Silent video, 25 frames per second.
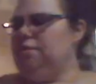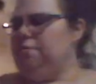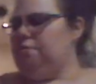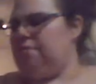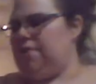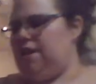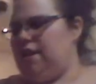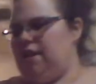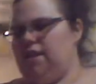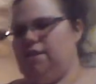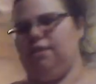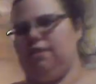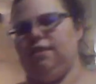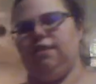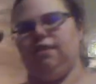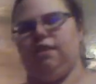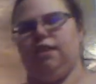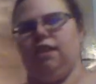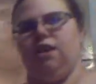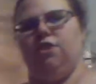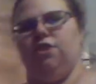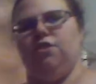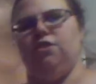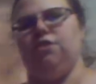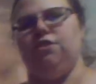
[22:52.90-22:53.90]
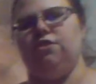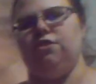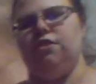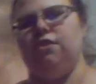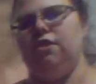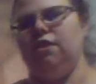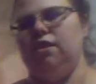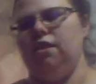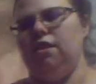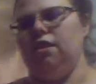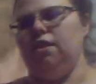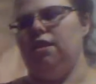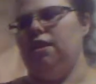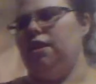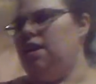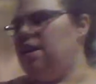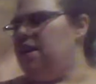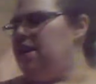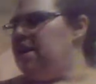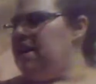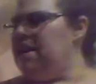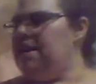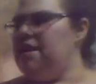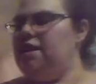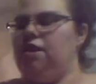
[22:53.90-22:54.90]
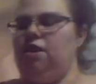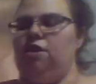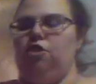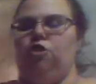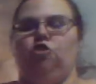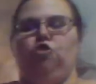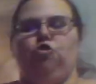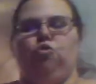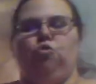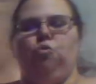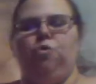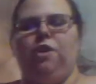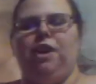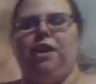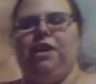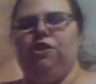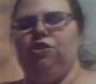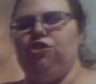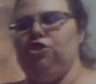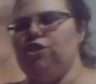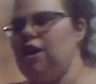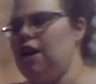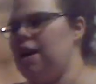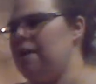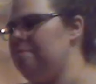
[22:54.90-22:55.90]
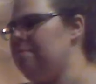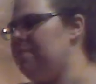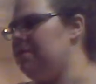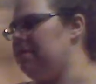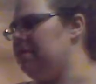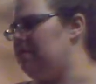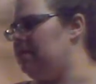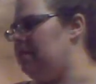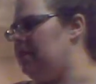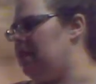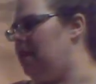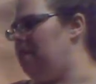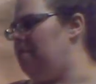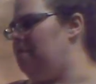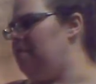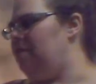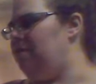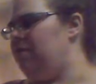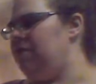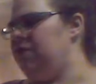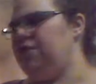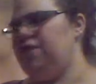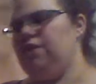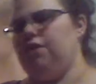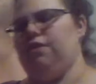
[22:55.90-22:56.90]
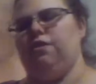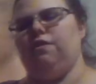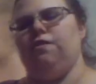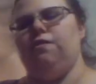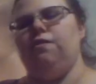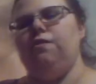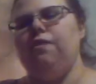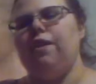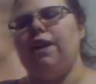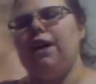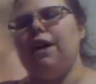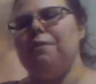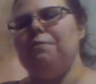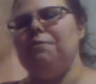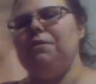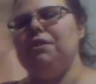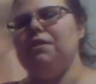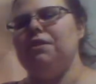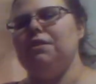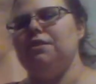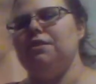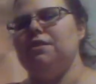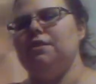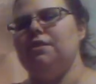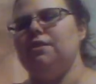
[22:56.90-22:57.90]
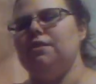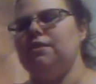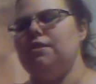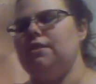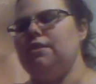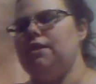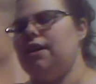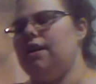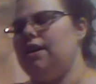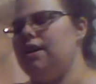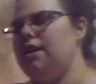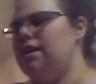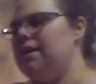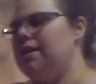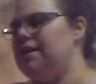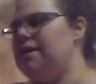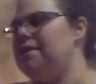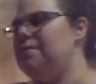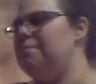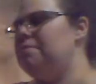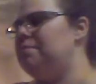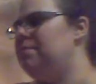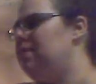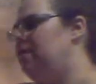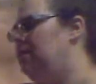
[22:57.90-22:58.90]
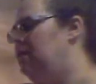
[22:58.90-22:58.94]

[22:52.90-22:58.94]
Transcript: my Instacarter. He did a great job this time. Everything looked fabulous this time.